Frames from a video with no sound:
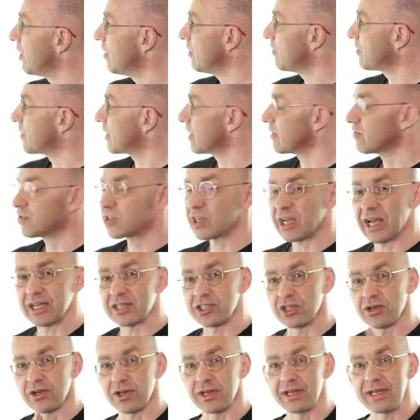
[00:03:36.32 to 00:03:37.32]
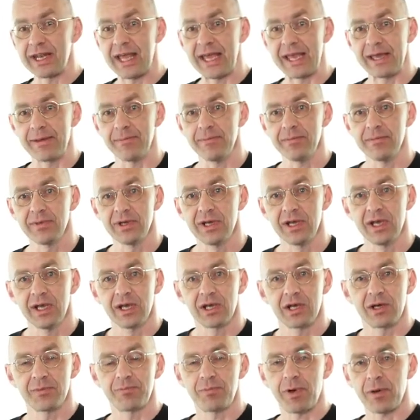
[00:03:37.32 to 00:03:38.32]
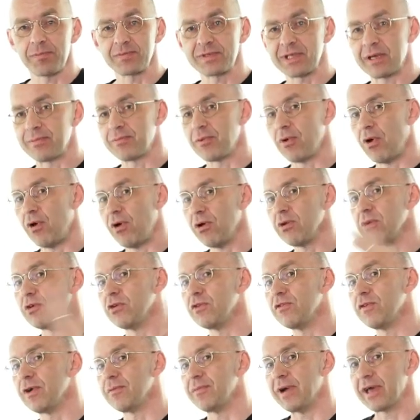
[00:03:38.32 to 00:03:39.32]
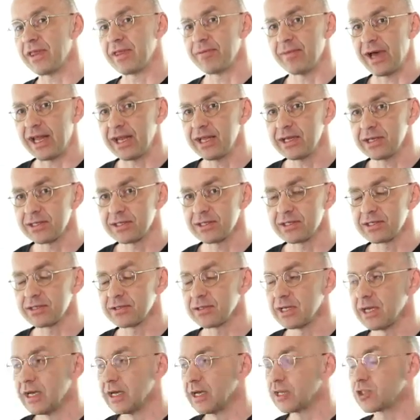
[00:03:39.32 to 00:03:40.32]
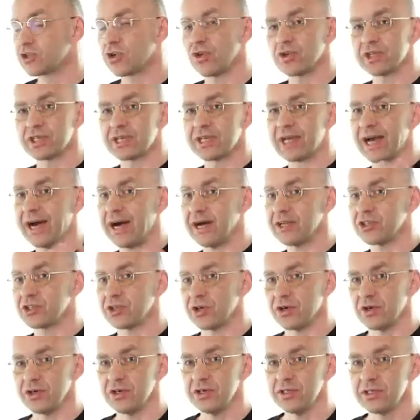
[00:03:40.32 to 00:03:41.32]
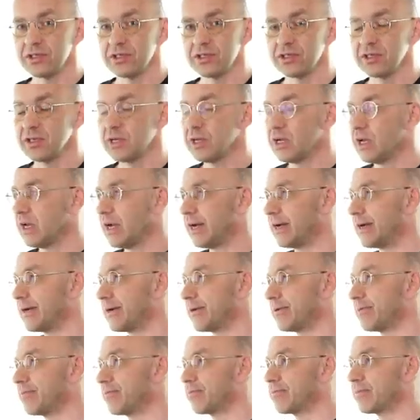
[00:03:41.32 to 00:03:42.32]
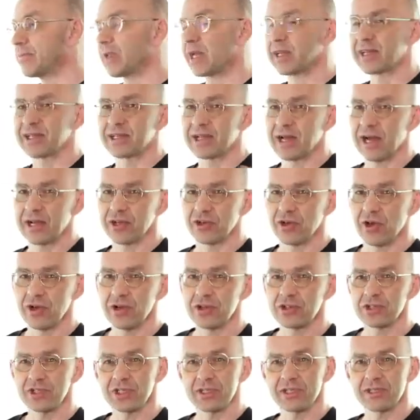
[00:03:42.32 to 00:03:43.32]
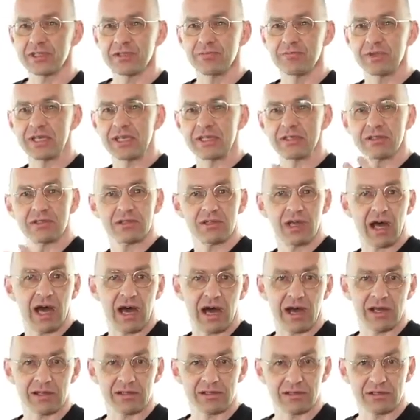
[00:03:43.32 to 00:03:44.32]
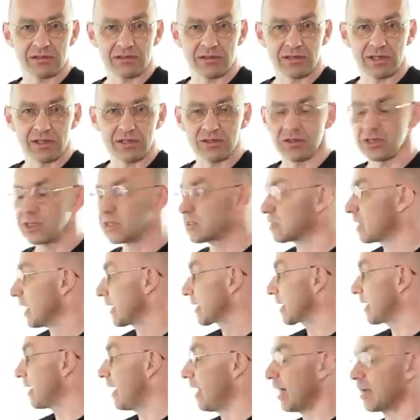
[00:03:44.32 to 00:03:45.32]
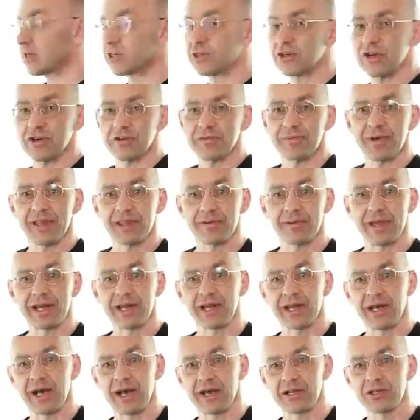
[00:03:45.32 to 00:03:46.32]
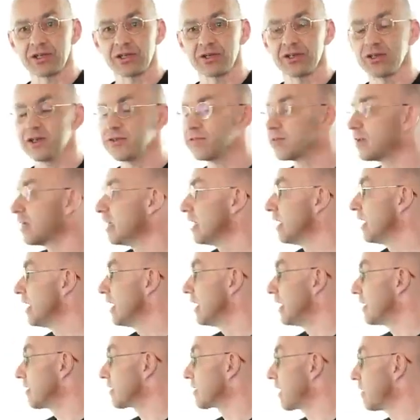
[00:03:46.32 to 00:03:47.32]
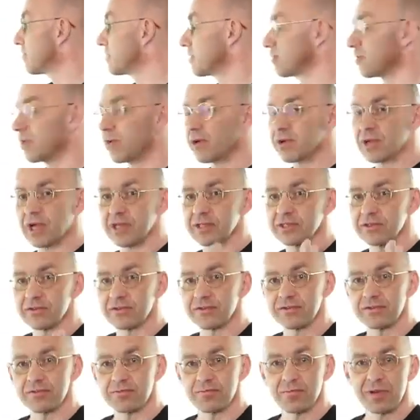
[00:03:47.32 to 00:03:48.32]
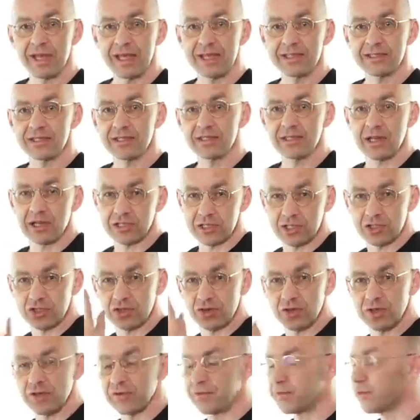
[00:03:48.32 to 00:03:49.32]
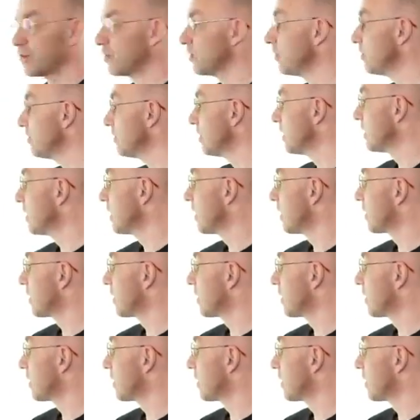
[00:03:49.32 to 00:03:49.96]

curve here. It's actually got a name. It pops up all over mathematics. It's called a cardioid. Like in cardiology, it means heart. Okay, so it's like a heart curve, mathematical heart curve. And it comes up in all kinds of places, and I'll just show you a few.